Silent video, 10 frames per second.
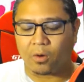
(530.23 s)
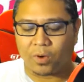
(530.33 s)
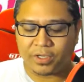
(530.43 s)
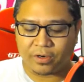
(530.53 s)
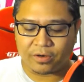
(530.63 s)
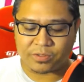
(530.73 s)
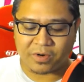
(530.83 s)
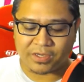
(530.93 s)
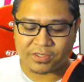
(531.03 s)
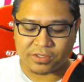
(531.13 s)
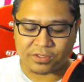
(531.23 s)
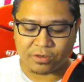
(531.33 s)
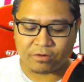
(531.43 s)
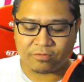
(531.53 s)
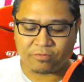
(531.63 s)
gigahertz
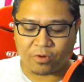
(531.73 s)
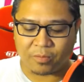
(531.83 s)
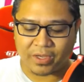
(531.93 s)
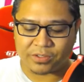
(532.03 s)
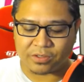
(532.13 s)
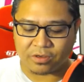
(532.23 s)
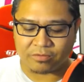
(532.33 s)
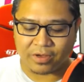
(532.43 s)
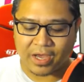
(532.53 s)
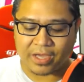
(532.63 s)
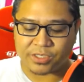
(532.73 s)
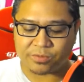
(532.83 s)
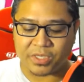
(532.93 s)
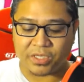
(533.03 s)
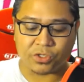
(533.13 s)
processor, 4 megs of
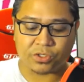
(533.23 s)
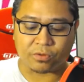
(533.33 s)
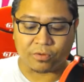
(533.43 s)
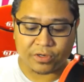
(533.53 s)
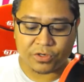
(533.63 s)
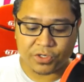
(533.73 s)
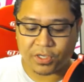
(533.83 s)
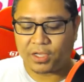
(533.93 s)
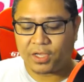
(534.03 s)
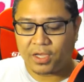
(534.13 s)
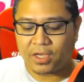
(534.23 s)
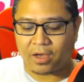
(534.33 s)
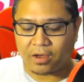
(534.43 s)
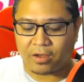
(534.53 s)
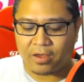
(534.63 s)
high-speed storage,
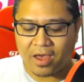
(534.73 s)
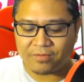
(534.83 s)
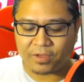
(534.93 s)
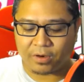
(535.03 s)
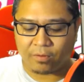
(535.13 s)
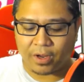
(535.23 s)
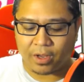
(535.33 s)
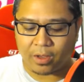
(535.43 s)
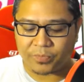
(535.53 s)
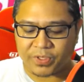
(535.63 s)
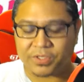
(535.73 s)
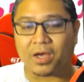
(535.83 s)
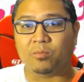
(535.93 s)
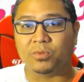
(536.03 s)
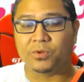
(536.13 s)
half a gig of RAM. It's
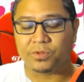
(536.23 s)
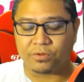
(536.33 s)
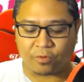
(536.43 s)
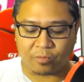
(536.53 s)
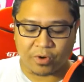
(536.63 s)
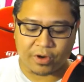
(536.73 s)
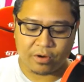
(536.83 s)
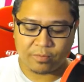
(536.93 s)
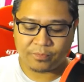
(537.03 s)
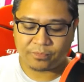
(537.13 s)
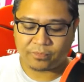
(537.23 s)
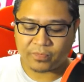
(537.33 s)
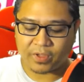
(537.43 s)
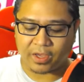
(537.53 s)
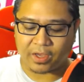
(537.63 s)
got Bluetooth 4.0,
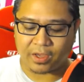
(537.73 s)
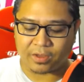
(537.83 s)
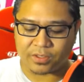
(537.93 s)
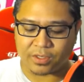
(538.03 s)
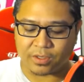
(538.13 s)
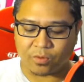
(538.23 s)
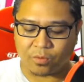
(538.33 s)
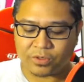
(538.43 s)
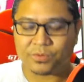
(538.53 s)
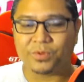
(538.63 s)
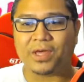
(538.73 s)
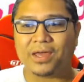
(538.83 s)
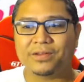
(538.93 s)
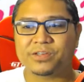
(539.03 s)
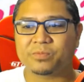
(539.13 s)
and it works with
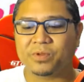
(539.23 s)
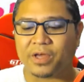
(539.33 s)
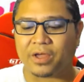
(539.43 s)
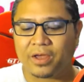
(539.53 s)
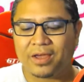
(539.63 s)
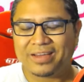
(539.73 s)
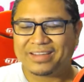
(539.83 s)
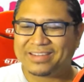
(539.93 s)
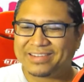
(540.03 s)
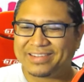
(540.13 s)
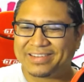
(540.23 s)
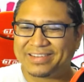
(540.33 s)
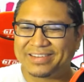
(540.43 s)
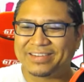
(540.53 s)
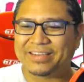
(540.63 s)
any display.
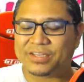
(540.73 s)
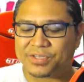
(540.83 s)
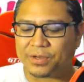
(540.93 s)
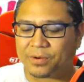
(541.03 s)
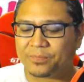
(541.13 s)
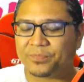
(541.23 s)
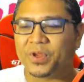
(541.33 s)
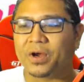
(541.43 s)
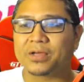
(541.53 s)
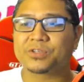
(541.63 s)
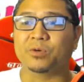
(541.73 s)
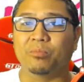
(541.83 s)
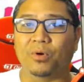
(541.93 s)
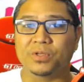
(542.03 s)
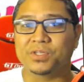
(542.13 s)
And yes and no. There are extra
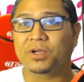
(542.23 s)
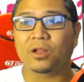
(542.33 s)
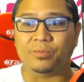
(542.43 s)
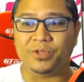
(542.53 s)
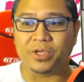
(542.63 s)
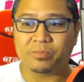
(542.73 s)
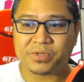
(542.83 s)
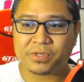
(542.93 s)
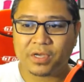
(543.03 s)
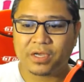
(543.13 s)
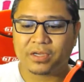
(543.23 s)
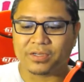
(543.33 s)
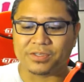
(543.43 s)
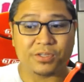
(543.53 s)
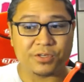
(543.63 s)
boards. They call them dips
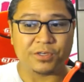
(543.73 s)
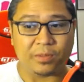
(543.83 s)
because it's a chip